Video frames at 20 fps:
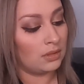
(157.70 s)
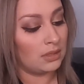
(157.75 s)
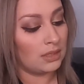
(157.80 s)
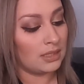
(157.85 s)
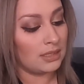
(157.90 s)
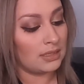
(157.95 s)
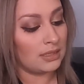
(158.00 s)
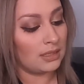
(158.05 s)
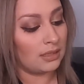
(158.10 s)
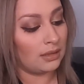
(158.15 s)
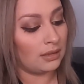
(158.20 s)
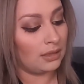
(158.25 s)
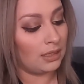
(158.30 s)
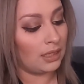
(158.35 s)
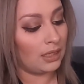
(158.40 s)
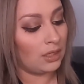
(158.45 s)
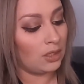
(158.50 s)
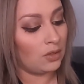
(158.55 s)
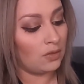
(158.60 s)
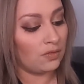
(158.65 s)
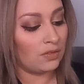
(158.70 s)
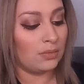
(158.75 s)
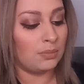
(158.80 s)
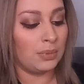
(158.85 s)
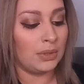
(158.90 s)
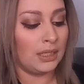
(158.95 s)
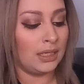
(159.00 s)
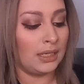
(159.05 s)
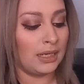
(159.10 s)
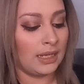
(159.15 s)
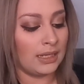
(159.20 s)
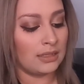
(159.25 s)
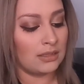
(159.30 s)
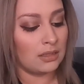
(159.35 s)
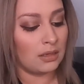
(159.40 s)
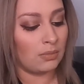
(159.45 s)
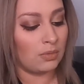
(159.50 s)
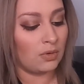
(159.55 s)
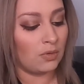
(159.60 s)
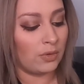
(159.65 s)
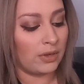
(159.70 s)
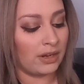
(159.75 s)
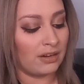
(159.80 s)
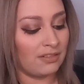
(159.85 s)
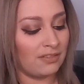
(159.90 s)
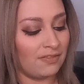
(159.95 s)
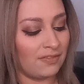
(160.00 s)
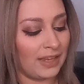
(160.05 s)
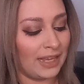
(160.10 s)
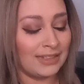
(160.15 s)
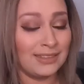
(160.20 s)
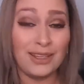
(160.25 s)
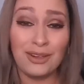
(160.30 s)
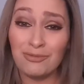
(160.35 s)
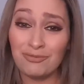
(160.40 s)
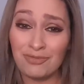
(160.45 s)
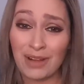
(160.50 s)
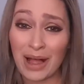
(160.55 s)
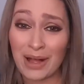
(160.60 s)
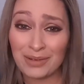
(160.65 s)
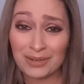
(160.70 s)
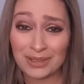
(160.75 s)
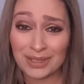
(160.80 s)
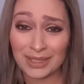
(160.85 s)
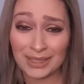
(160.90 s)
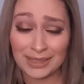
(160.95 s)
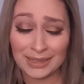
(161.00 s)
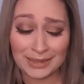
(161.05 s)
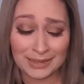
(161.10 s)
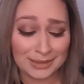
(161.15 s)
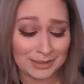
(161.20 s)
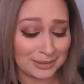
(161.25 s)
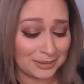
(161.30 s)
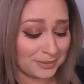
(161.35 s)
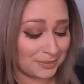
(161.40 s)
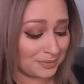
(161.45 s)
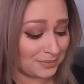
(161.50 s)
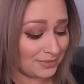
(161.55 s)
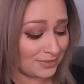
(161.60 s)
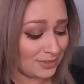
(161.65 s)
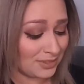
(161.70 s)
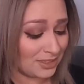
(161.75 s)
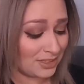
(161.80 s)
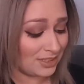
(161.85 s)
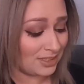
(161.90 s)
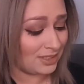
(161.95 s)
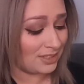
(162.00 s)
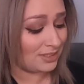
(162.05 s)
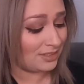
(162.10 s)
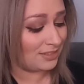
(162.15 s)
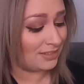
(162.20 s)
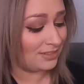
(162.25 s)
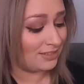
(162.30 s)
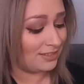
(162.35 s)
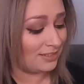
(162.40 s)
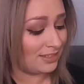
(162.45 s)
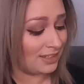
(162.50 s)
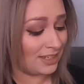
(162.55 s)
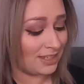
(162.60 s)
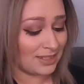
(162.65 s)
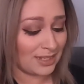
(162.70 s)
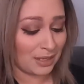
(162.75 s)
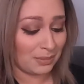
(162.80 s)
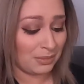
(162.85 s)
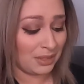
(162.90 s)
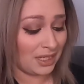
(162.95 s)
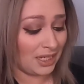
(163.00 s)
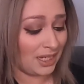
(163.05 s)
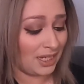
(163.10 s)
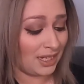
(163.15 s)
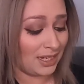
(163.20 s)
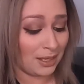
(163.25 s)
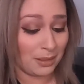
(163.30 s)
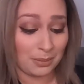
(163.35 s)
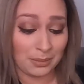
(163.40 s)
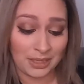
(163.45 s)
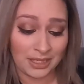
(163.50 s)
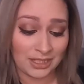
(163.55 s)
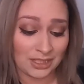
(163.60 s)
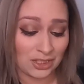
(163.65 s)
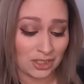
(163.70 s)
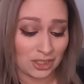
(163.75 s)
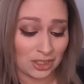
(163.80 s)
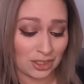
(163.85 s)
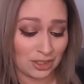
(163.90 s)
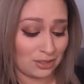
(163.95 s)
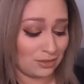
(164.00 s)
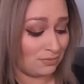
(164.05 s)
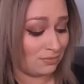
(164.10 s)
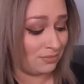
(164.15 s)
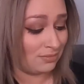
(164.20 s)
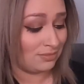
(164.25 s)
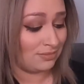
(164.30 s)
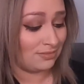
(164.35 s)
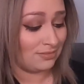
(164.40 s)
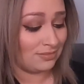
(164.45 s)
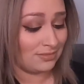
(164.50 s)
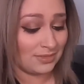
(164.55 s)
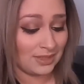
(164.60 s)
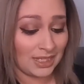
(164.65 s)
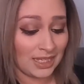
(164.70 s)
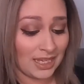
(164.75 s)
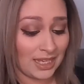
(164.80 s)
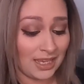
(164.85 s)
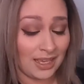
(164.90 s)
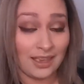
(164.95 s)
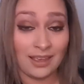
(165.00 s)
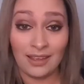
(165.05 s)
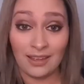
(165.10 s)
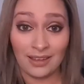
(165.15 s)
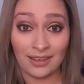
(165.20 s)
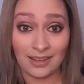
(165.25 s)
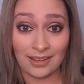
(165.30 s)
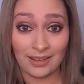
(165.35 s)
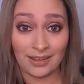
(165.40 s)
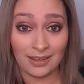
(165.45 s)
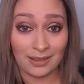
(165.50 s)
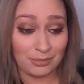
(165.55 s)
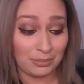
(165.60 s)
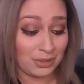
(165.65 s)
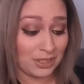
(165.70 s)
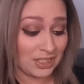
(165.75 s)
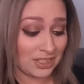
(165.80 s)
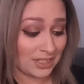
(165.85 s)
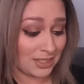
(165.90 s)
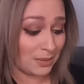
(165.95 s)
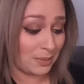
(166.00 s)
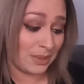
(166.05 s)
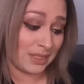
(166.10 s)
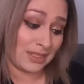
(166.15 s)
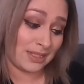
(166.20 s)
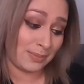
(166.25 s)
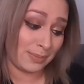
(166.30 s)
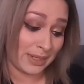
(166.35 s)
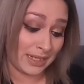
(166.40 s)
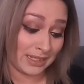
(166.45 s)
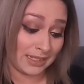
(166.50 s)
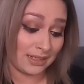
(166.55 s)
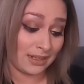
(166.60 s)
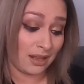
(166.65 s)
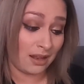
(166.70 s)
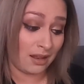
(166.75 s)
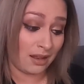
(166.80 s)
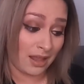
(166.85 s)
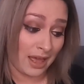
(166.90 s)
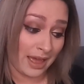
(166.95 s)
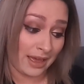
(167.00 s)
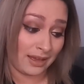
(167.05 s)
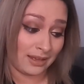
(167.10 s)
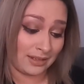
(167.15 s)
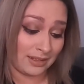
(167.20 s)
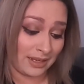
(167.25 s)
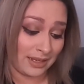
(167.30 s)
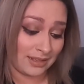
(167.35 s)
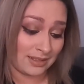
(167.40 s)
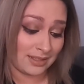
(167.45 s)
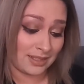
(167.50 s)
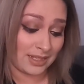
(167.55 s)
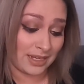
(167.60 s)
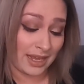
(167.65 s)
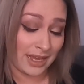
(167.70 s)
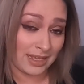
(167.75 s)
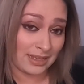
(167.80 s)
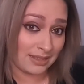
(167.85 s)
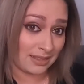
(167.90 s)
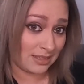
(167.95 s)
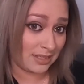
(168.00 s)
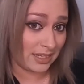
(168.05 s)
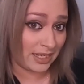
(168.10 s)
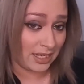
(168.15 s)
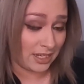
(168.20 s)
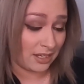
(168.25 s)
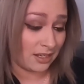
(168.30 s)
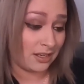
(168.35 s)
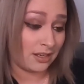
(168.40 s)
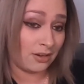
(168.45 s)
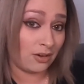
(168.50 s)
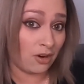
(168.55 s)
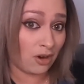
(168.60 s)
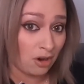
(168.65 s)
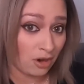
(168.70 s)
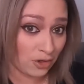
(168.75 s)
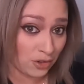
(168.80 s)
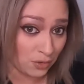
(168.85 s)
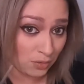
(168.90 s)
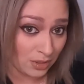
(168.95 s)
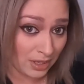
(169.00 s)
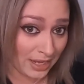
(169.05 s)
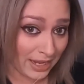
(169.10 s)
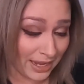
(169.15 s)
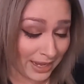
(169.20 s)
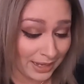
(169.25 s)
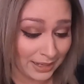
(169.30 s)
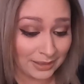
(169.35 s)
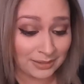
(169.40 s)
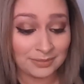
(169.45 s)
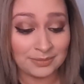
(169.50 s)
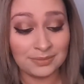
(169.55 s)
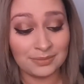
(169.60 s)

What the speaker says: He said, thank you for being a double wear fan. You're welcome! Because I mean, a bitch. A bitch has been spending a lot on Esti. Esti, girl, you and I?